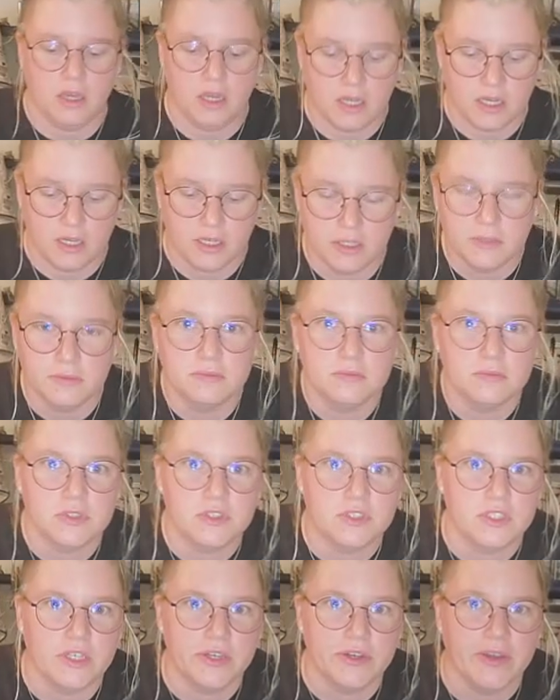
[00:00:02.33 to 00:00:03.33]

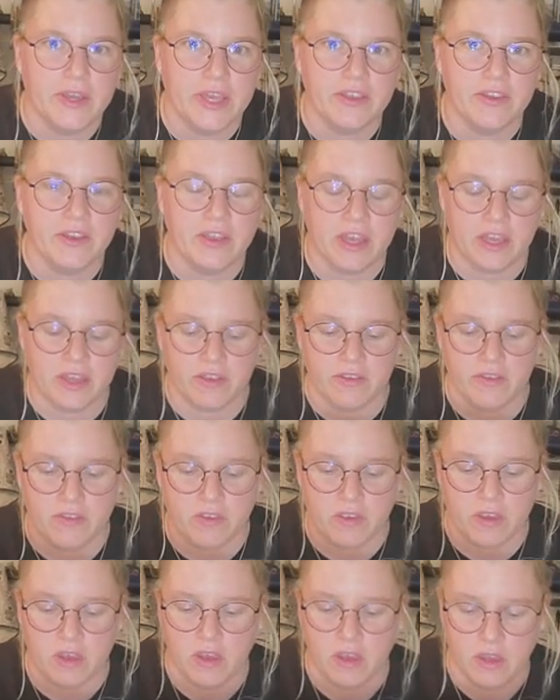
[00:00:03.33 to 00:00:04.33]
Hey you
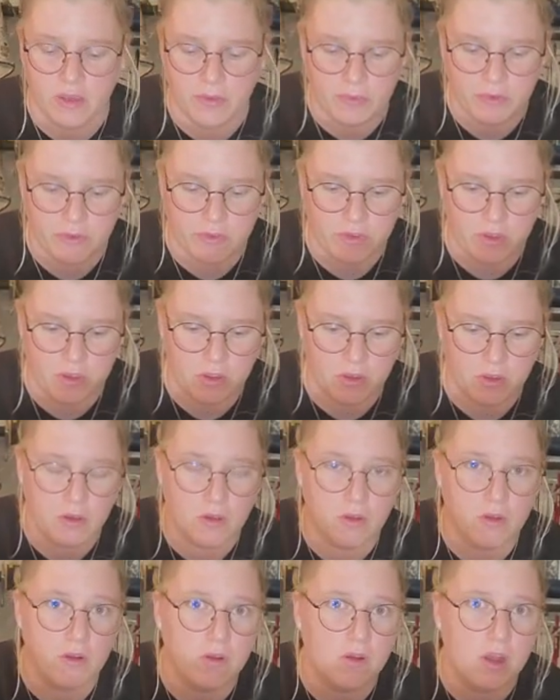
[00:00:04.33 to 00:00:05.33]
guys.
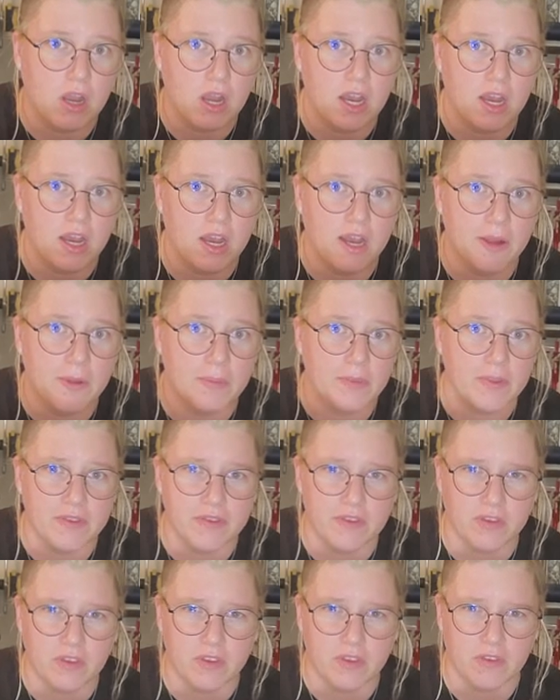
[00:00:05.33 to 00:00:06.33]

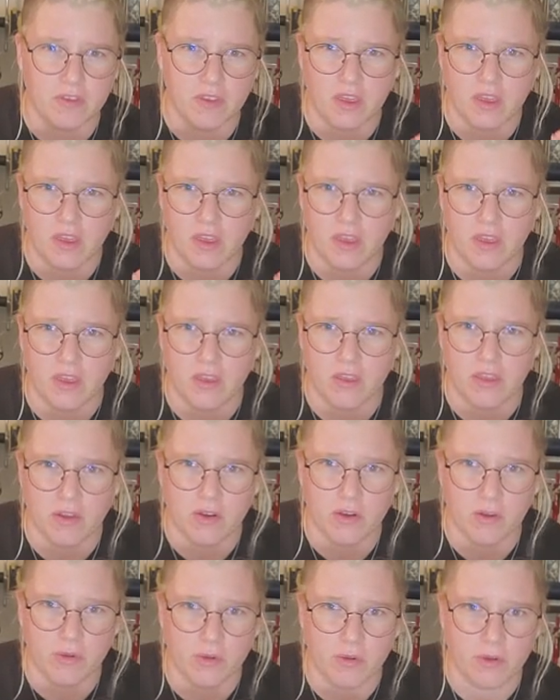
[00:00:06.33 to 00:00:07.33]
This is a
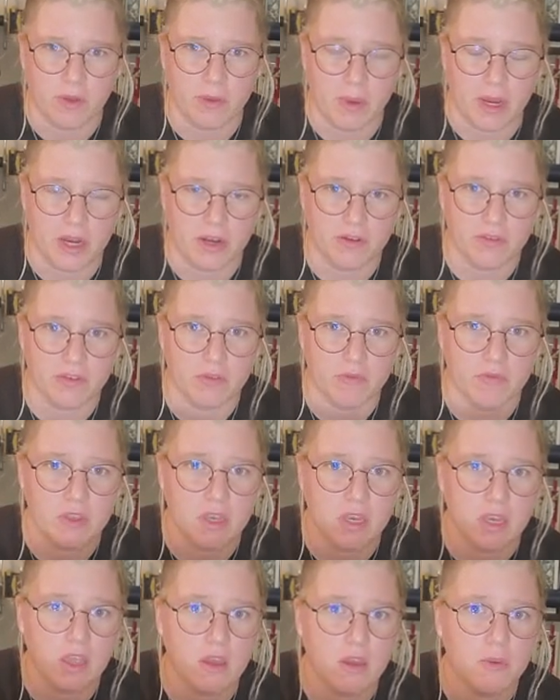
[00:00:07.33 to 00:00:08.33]
little comparison
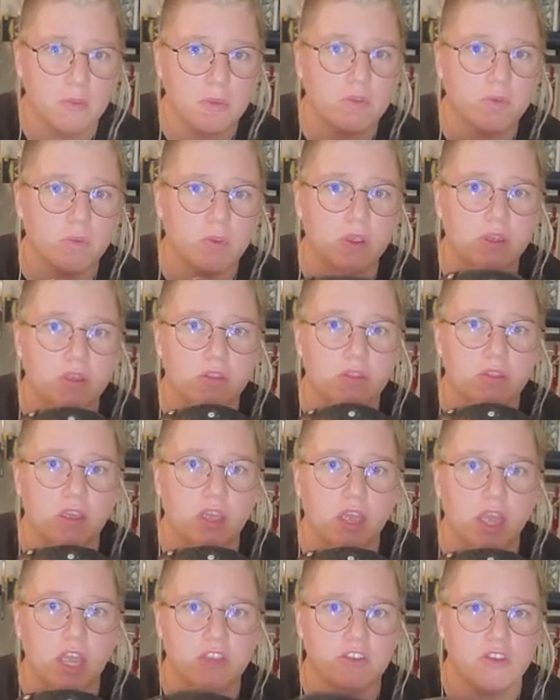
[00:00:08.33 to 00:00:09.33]
video between
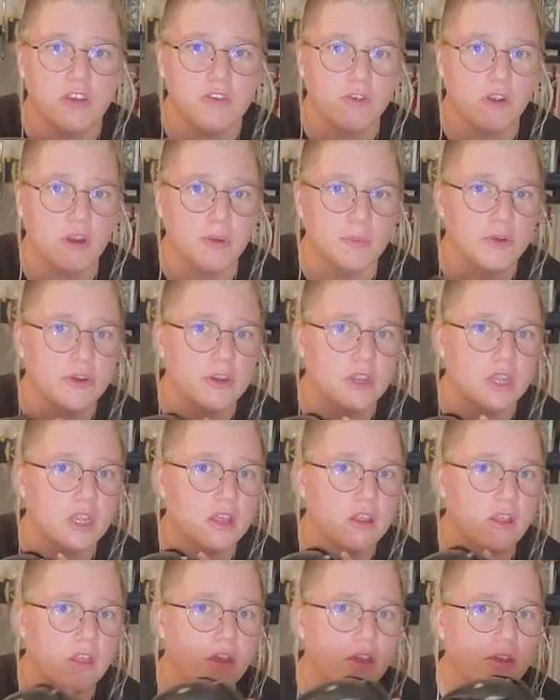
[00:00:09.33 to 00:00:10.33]
the HF
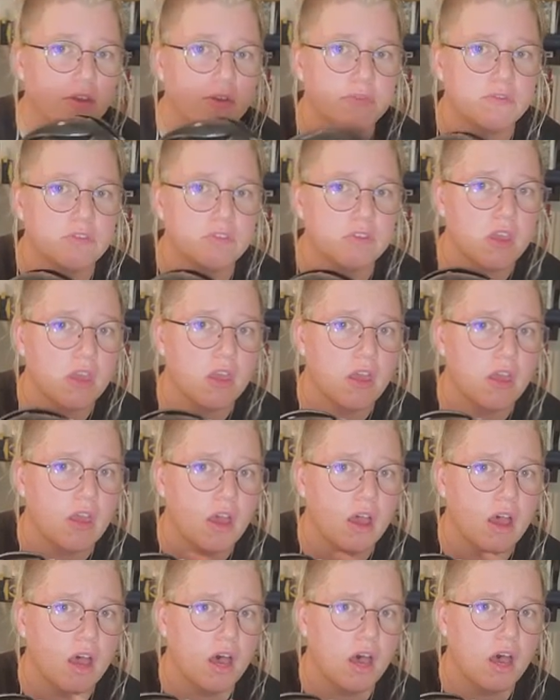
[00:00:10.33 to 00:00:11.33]
Armory gloves
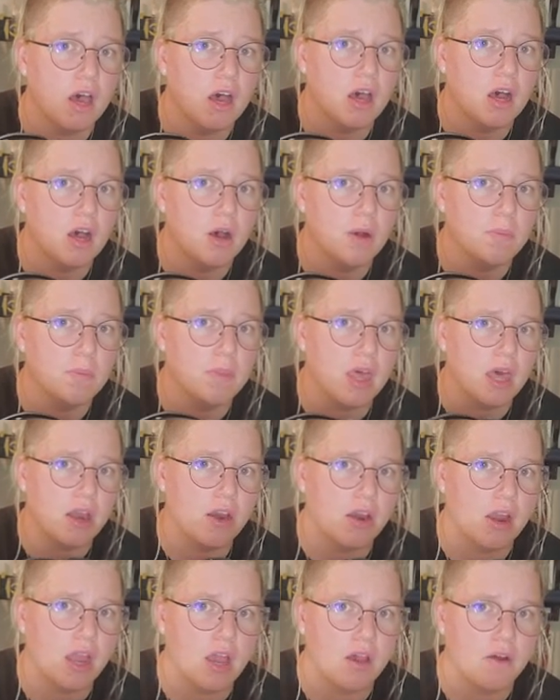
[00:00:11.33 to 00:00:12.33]
that
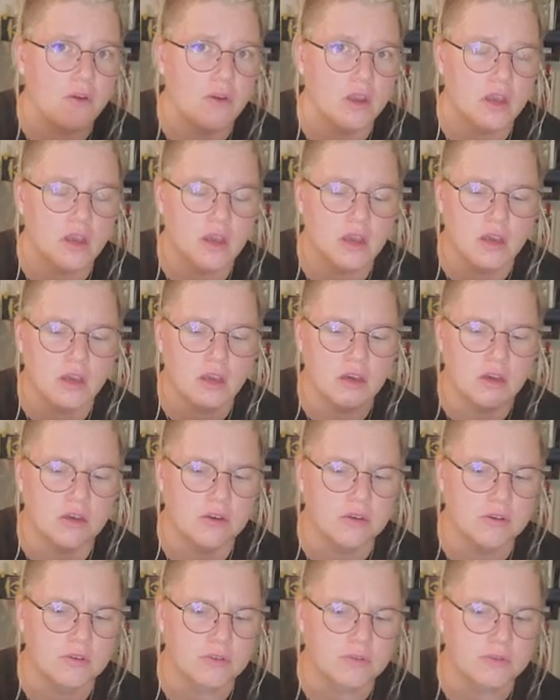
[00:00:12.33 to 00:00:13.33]
are out
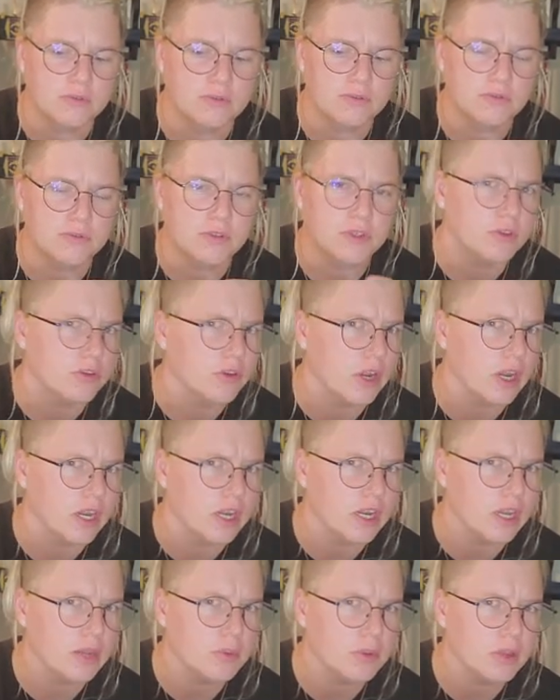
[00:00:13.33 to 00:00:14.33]
of
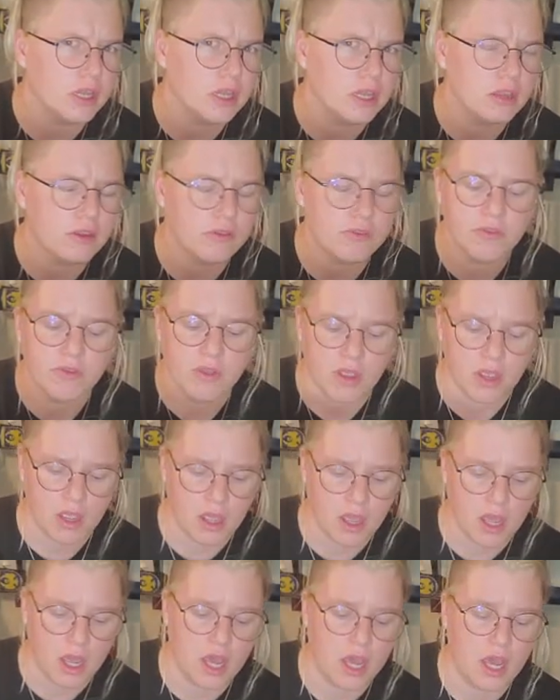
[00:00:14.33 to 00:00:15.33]
Ukraine, I
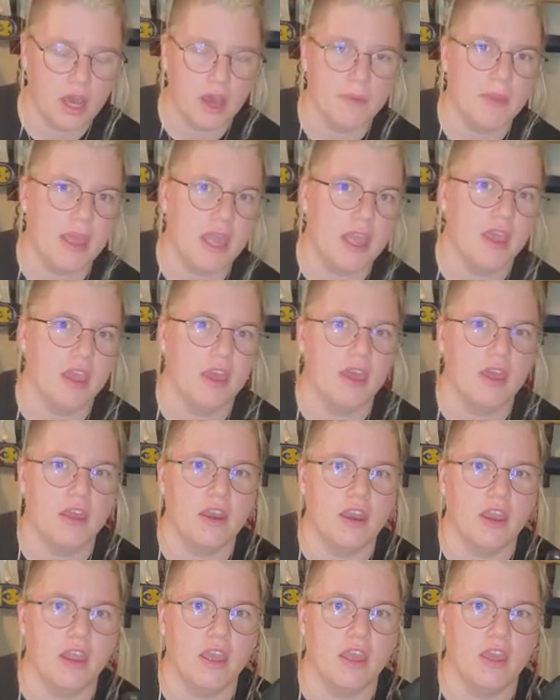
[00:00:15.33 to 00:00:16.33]
believe,
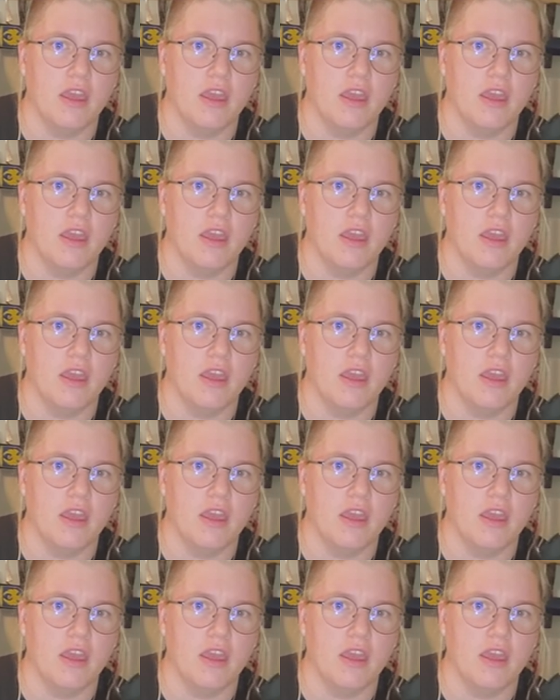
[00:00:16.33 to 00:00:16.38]
and